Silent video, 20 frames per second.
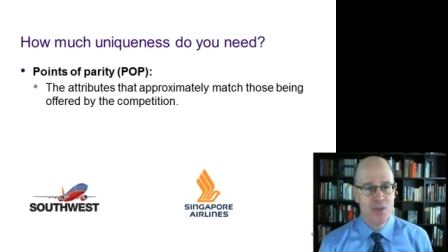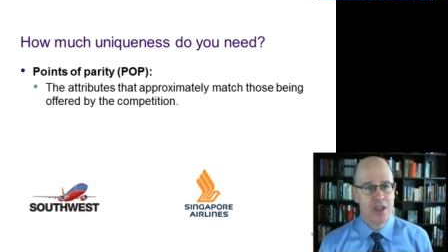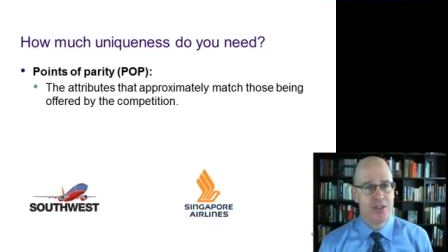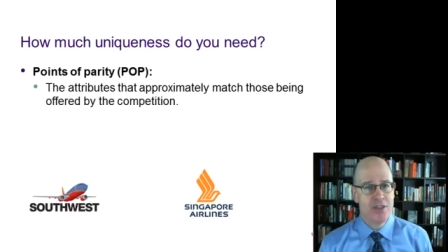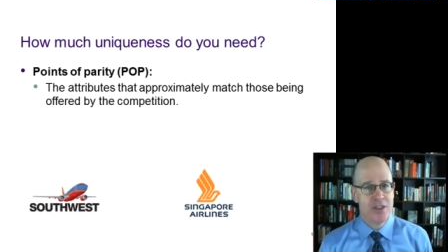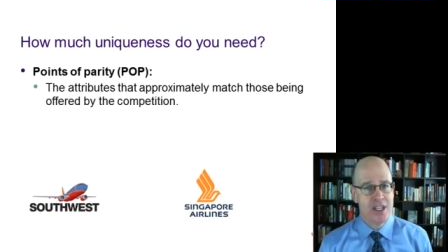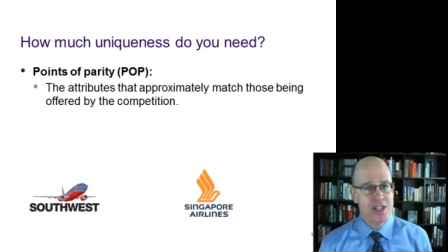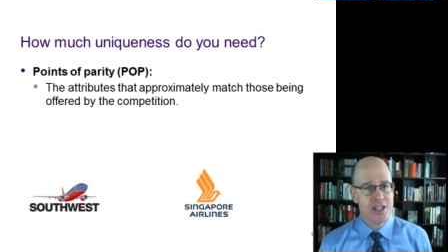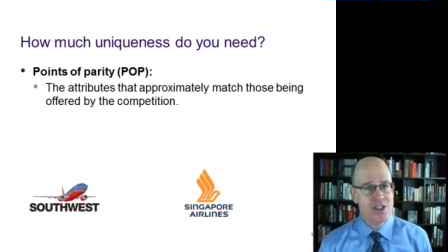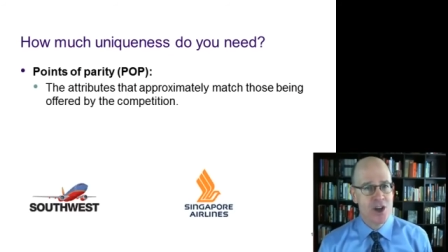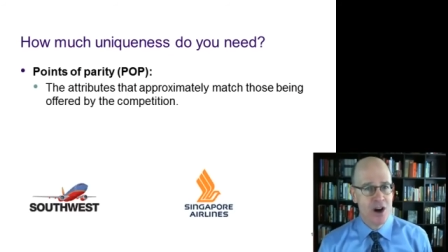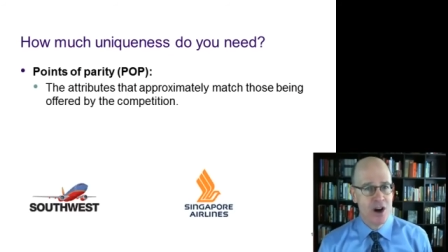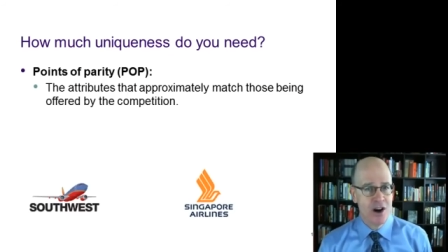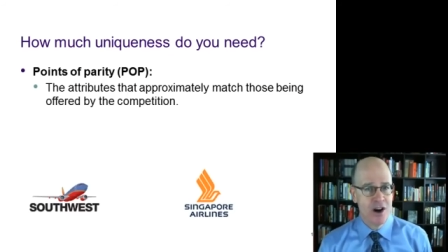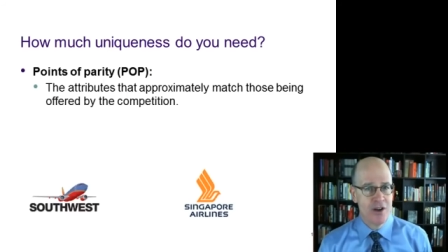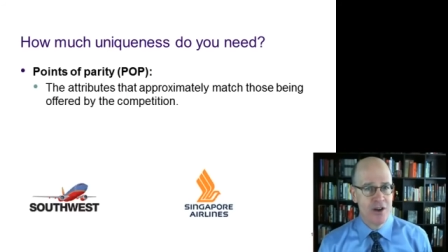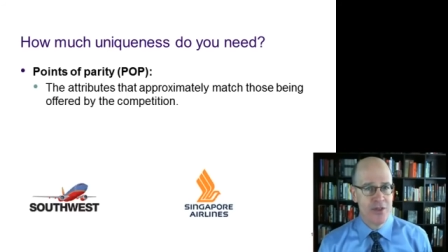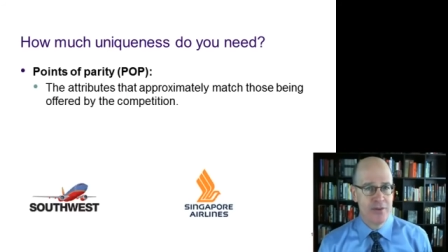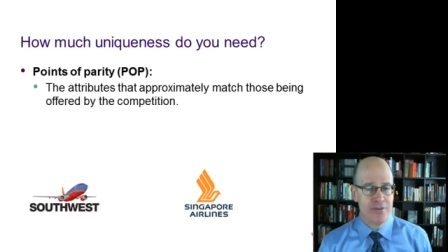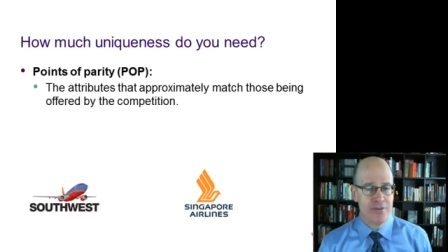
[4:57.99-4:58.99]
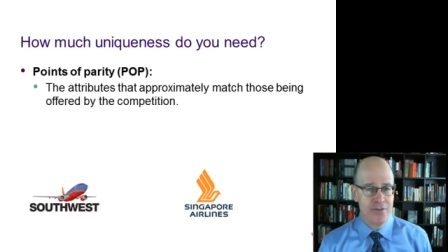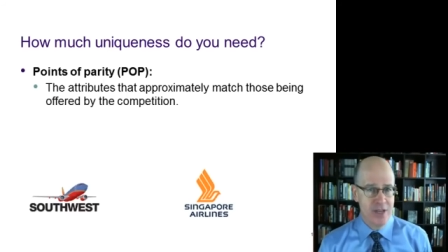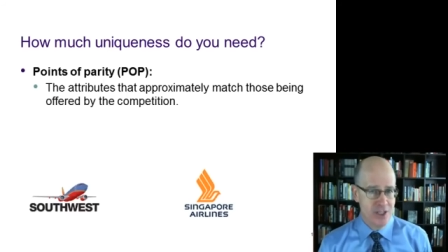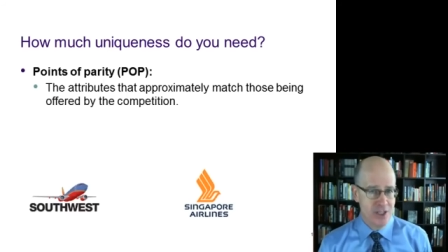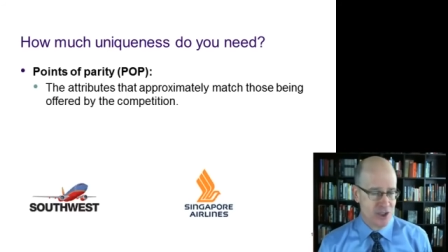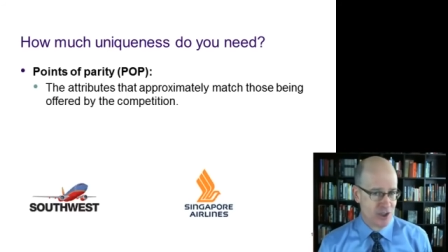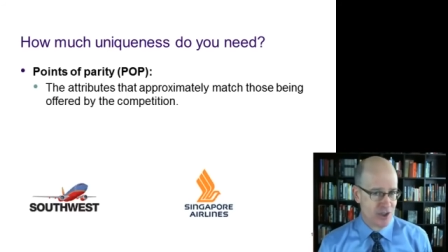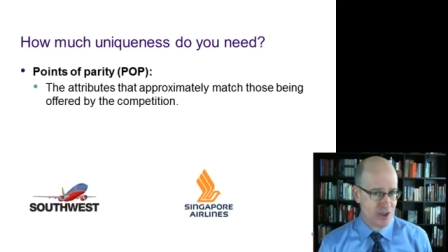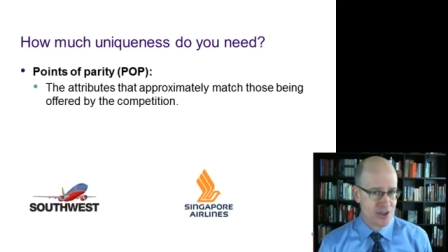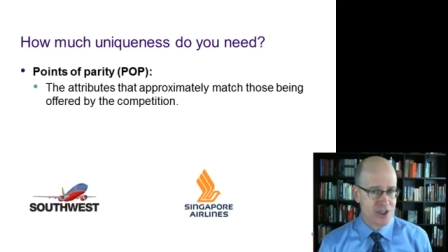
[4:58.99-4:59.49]
These are the
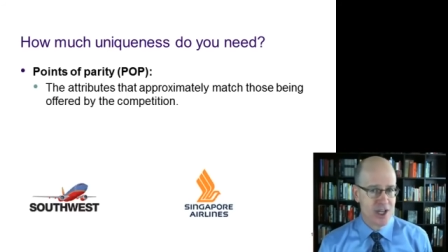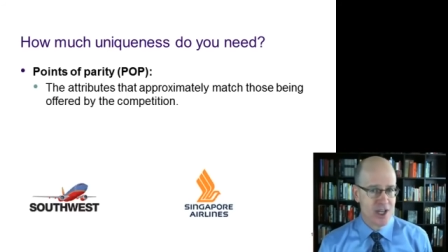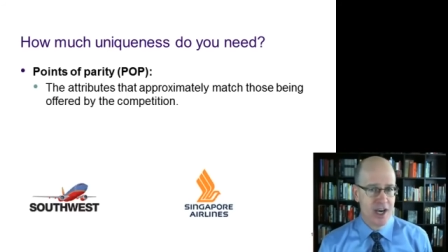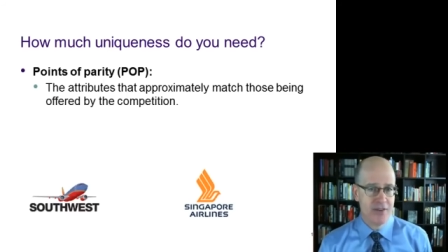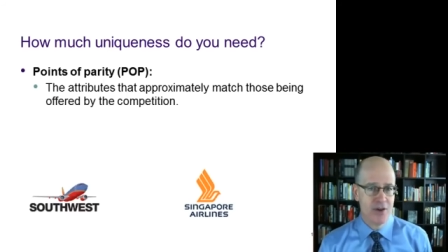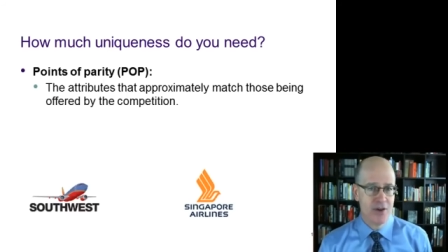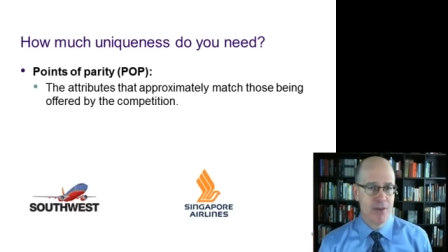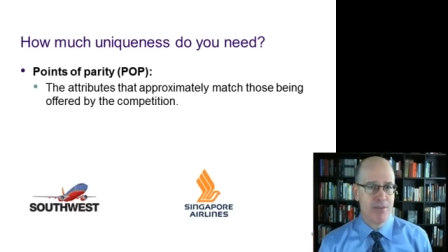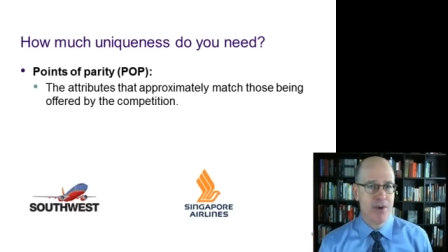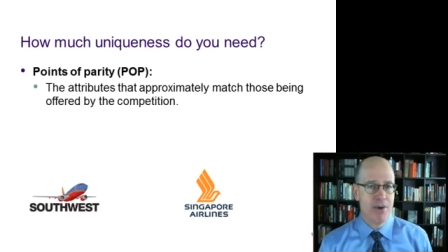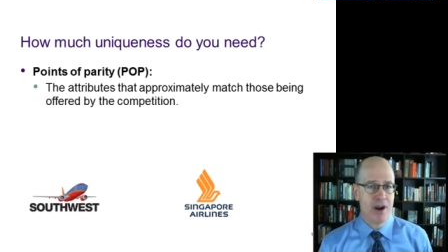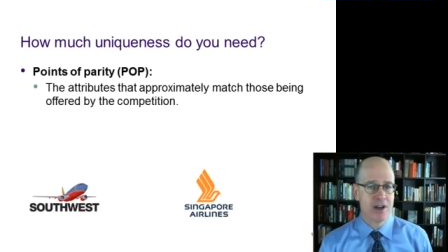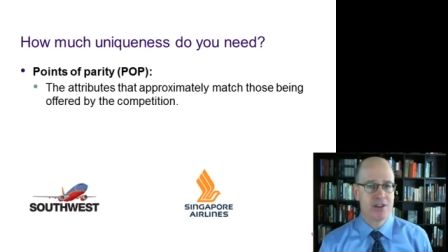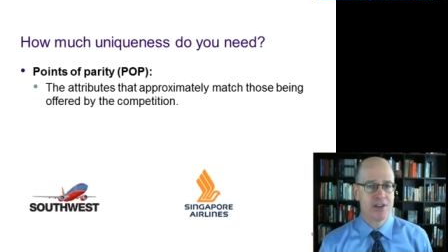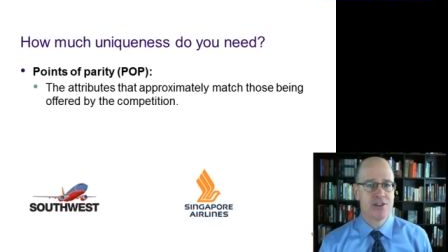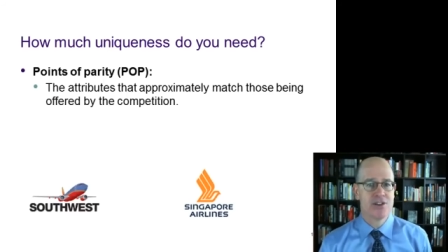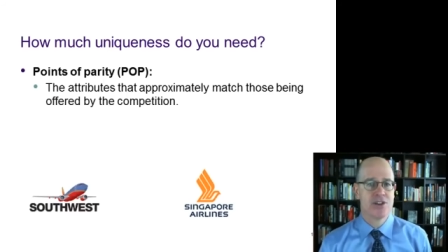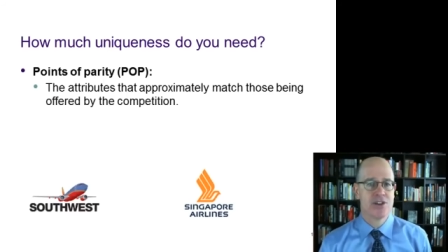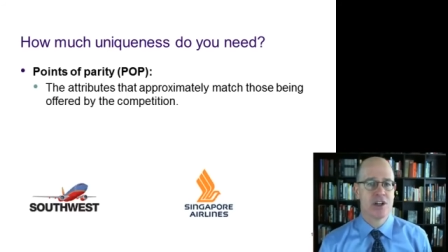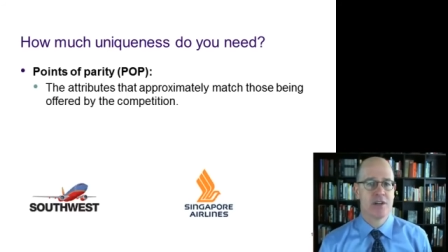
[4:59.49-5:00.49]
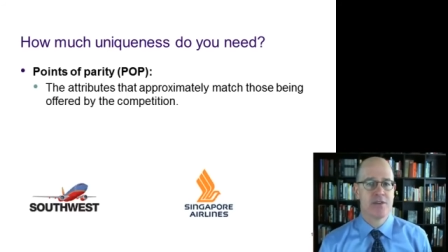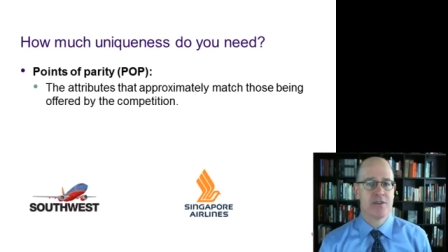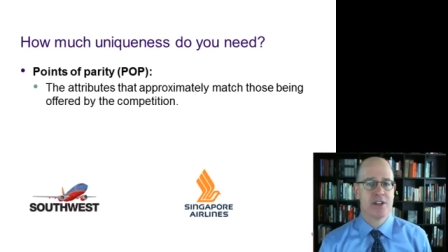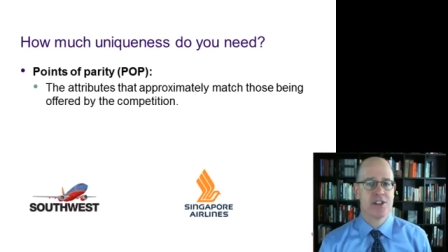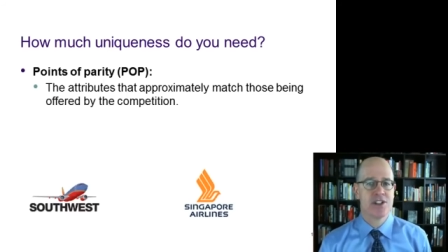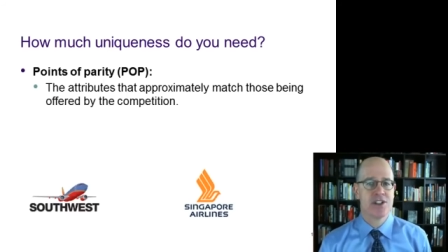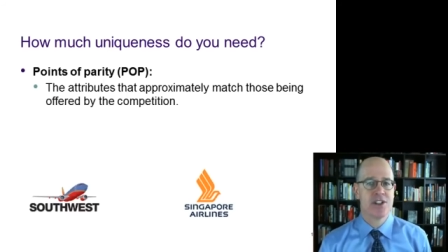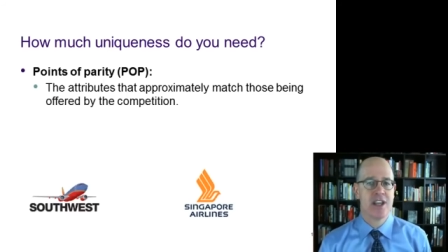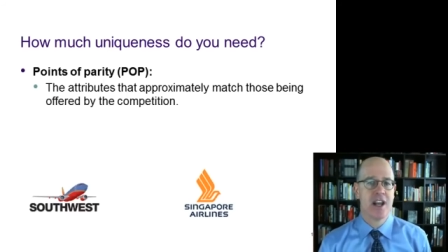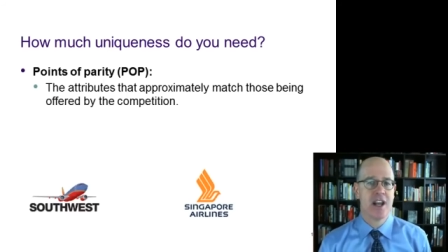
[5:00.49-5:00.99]
features of our product or service
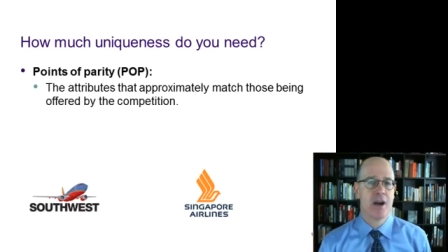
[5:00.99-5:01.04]
that